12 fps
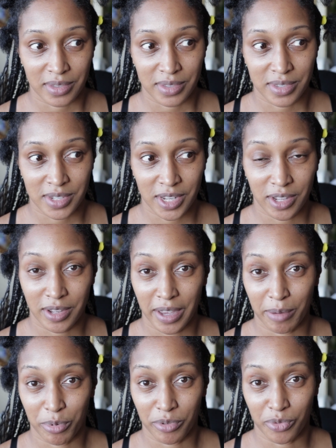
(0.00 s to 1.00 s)
Still
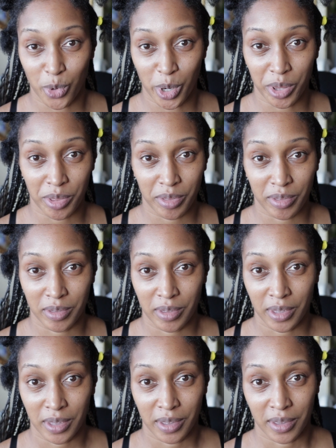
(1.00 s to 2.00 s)
April 4th.
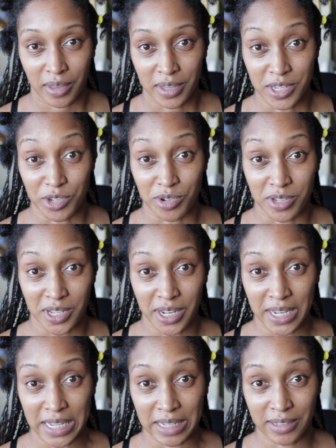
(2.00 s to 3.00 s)
Easter
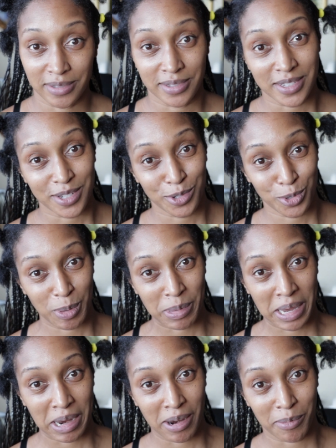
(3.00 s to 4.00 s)
Sunday. Still doing my
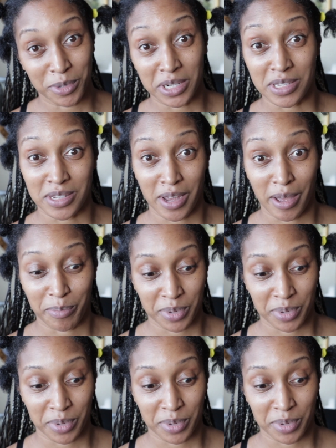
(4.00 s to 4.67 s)
hair. I'm gonna stop.